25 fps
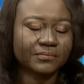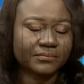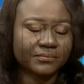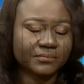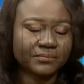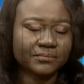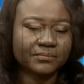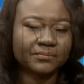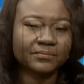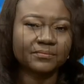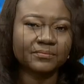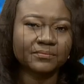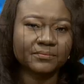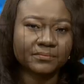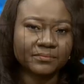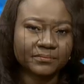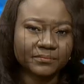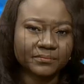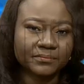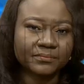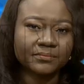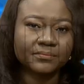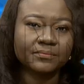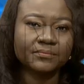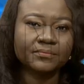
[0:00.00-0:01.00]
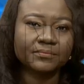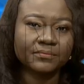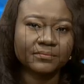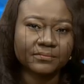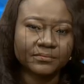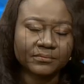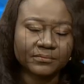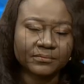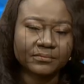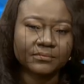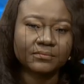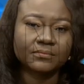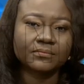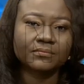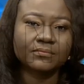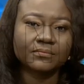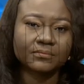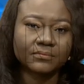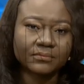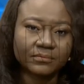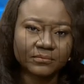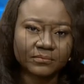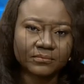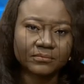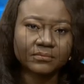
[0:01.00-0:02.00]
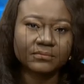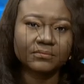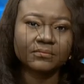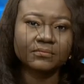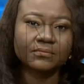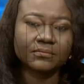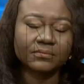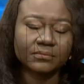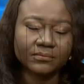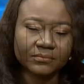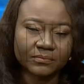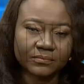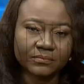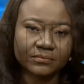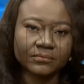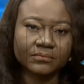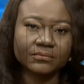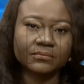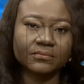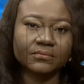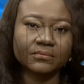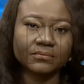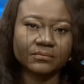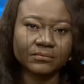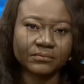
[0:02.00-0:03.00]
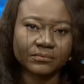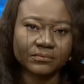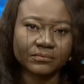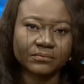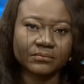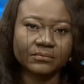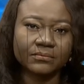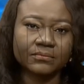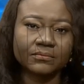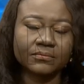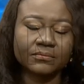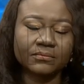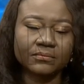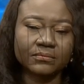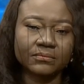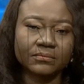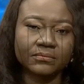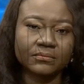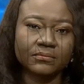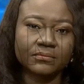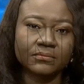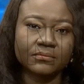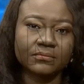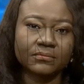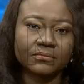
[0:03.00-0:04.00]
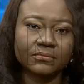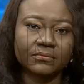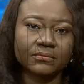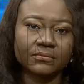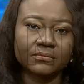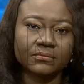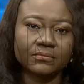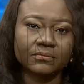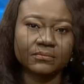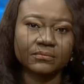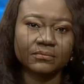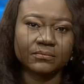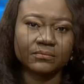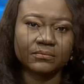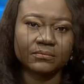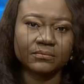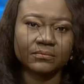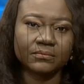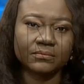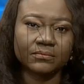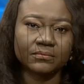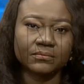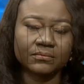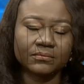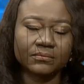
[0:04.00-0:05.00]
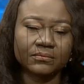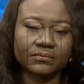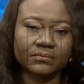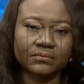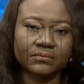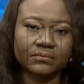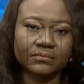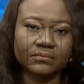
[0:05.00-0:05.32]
[no speech]